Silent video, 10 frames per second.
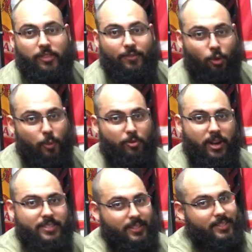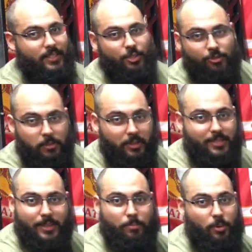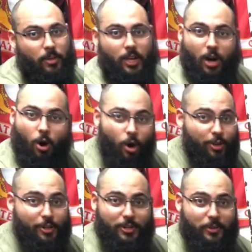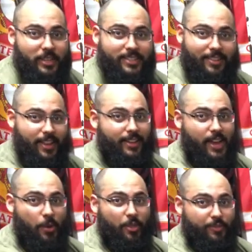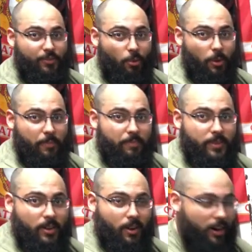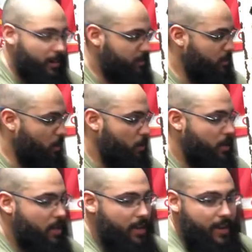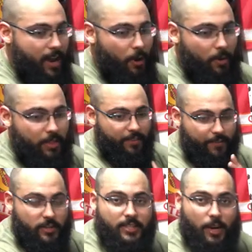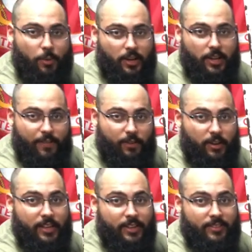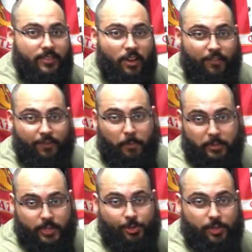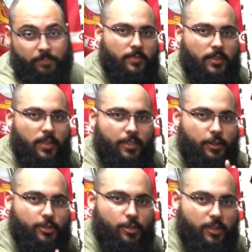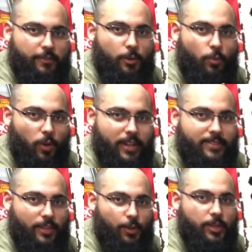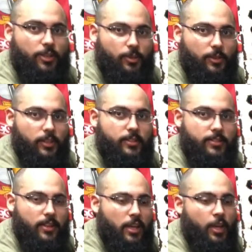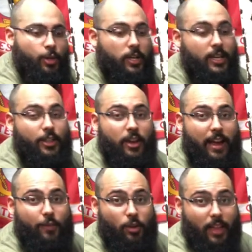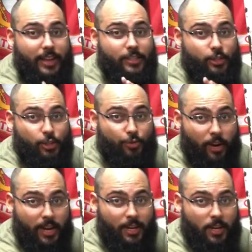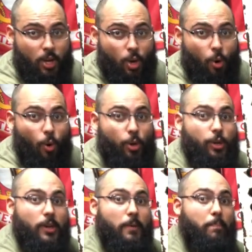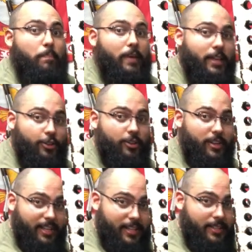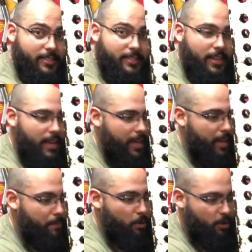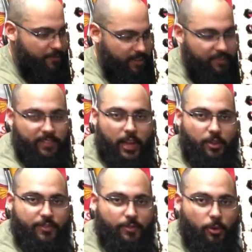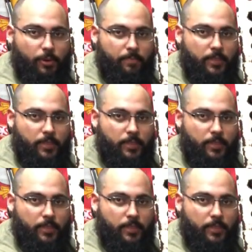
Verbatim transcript: the floor press, it's extremely simple. All you're doing is laying down on the floor. All right, so now, first thing I want to cover is foot position. There's two different ways that you can do this. You can either have your legs straight or you can bend your knees and put your feet flat on the floor.